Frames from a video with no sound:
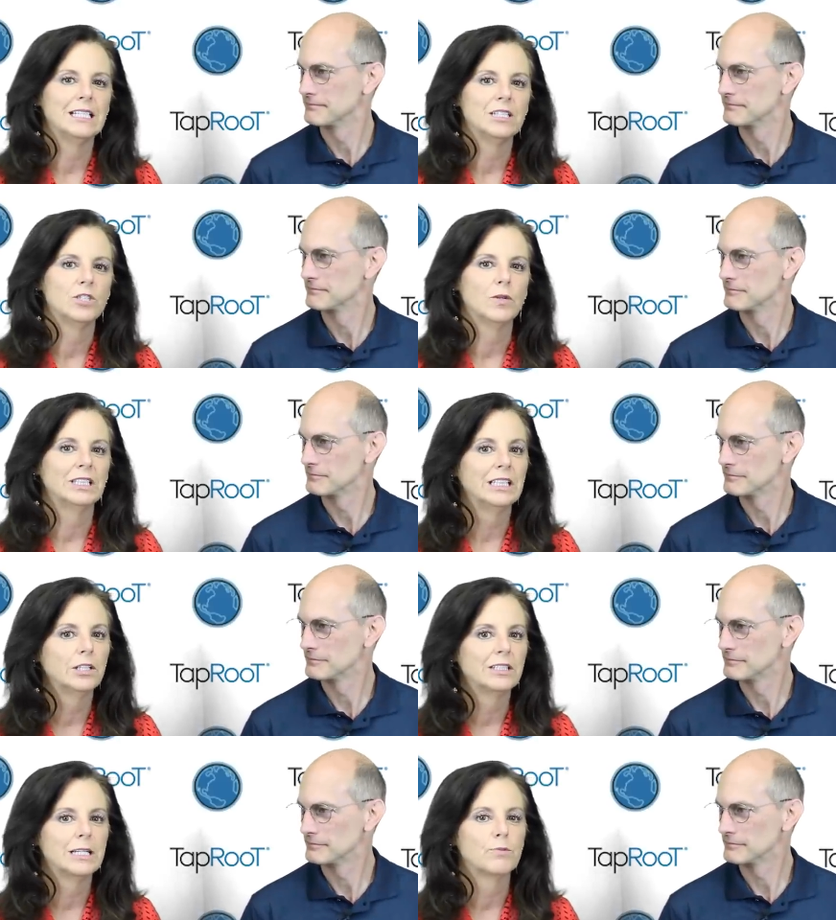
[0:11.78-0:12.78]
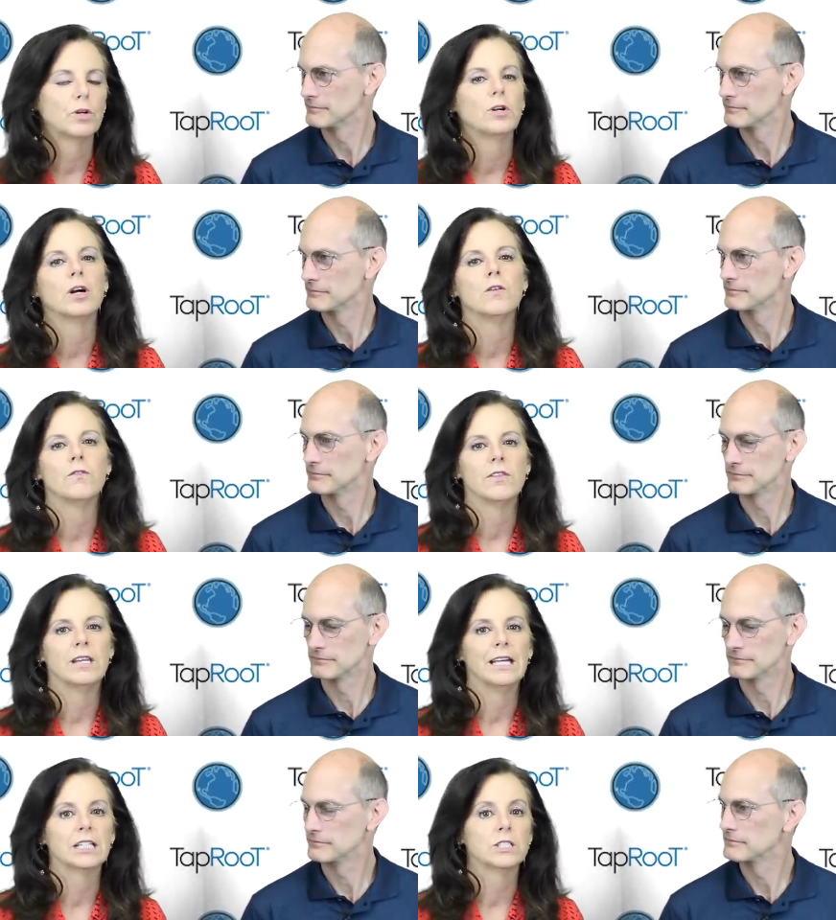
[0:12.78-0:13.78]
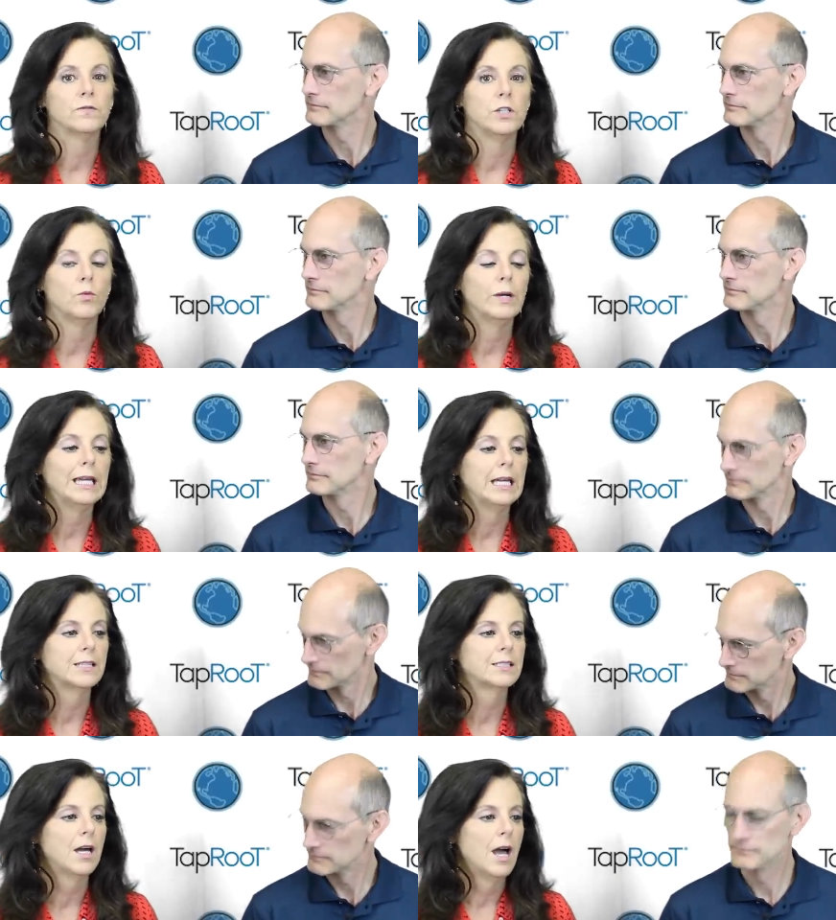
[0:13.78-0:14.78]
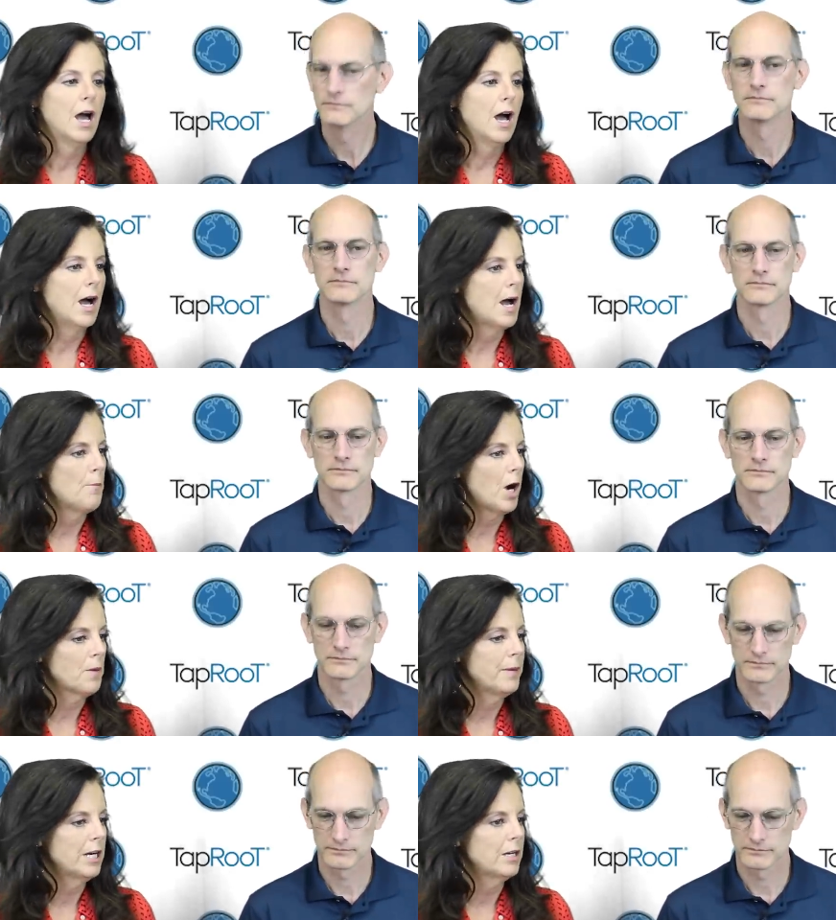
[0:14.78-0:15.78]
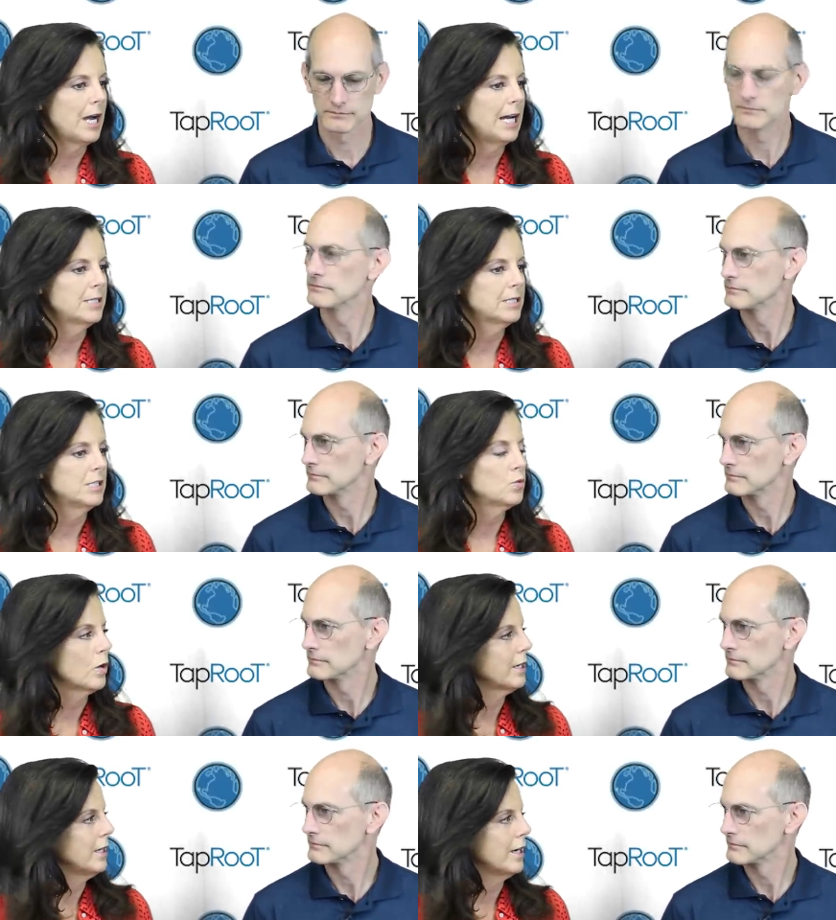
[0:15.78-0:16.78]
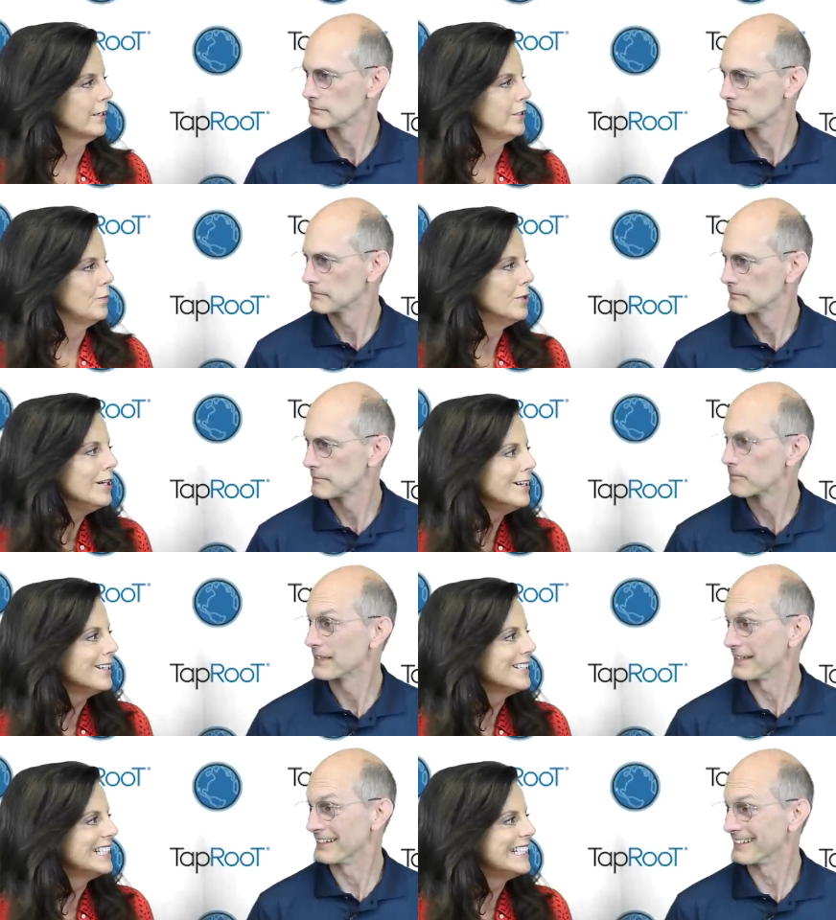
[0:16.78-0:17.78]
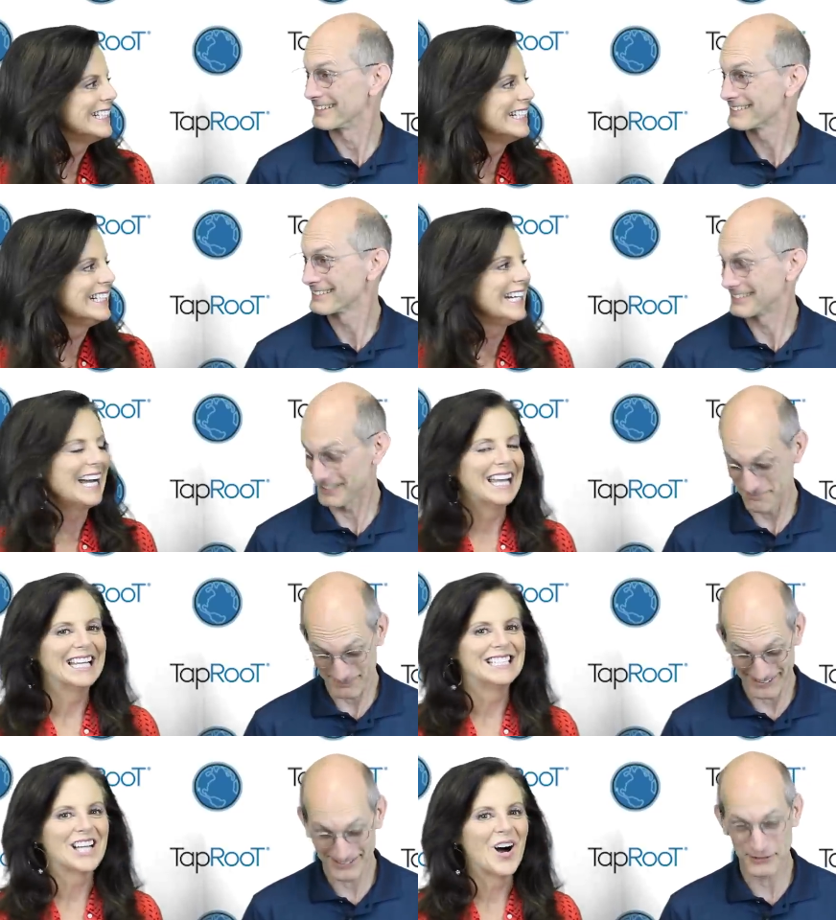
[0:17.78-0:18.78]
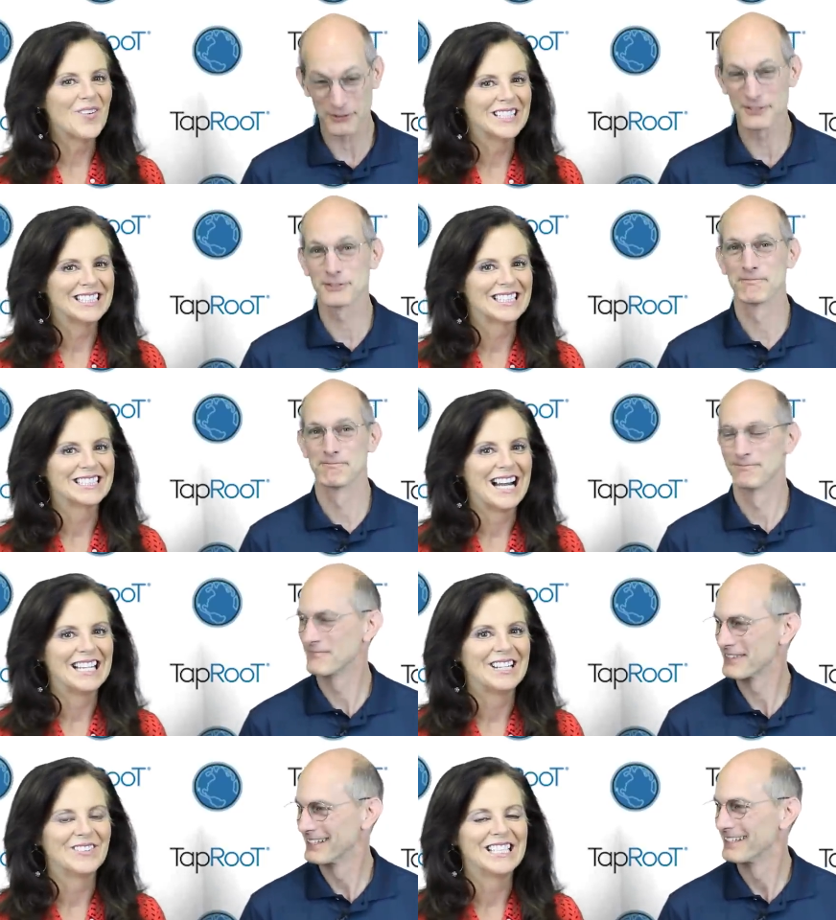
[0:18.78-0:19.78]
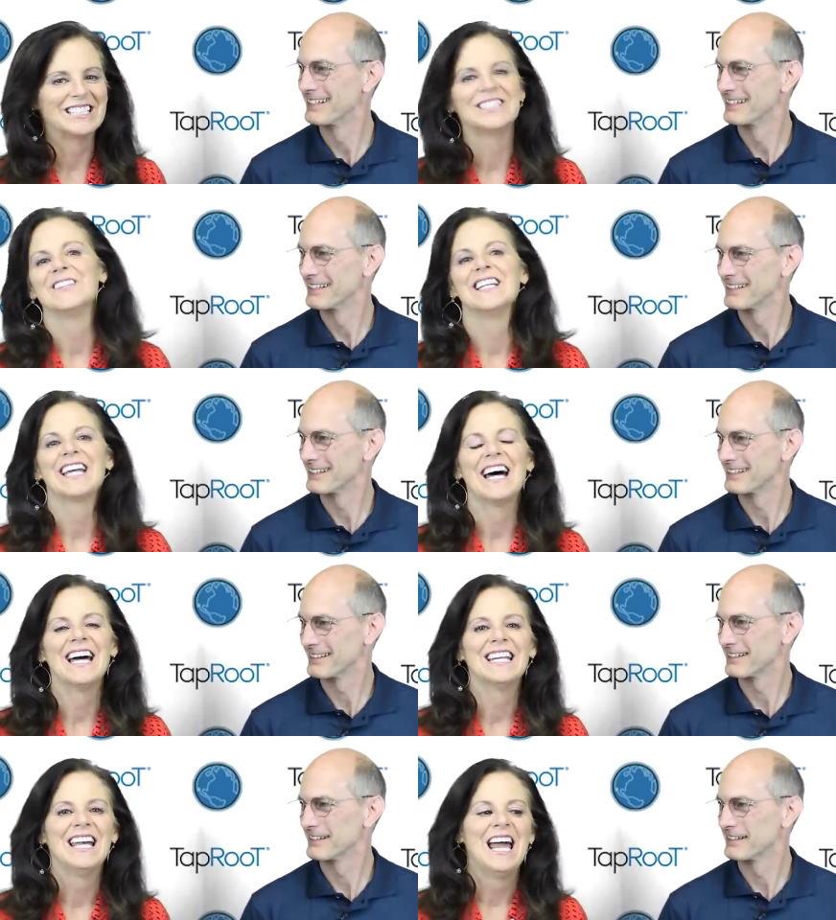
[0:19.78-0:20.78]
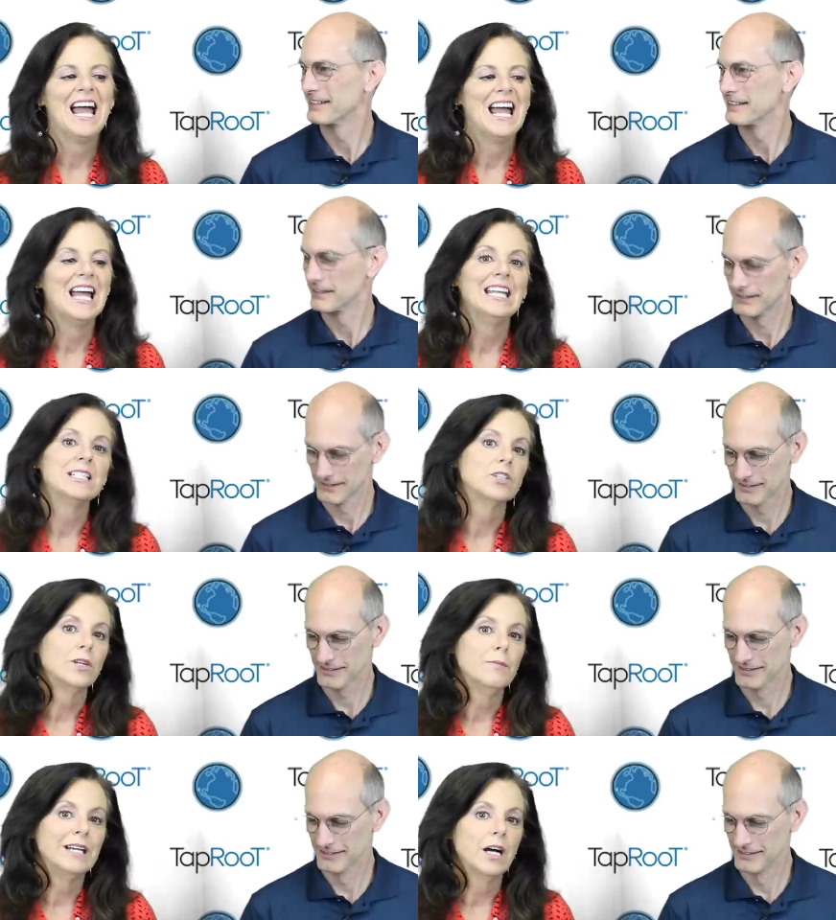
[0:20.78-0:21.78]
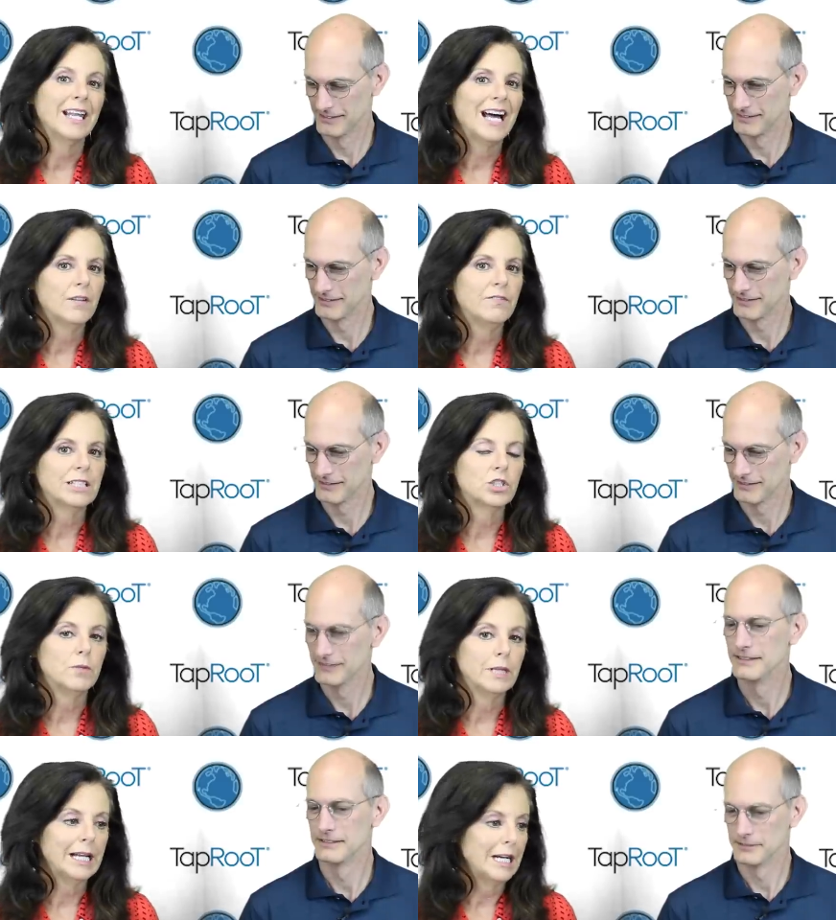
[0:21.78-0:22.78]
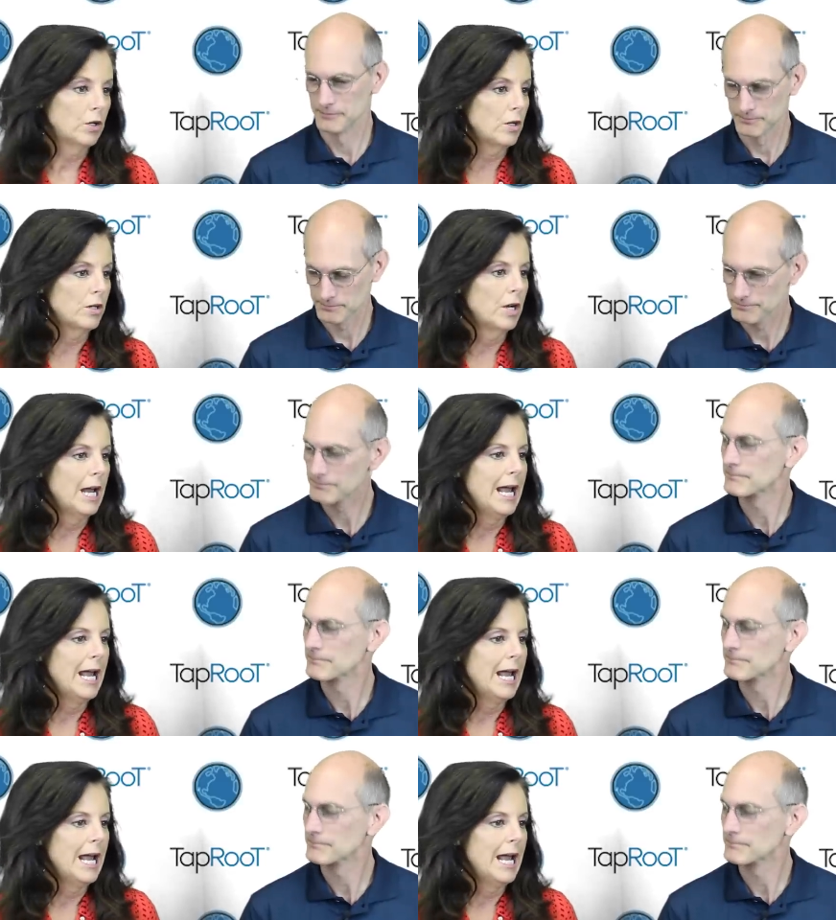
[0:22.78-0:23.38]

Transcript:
Speaker 1: into a little deeper over the next few weeks. Uh, Mark Paradies is working on a new book.
Speaker 2: He is, yeah.
Speaker 1: It's always exciting when he's doing that. And it's going to be on how to fix human error.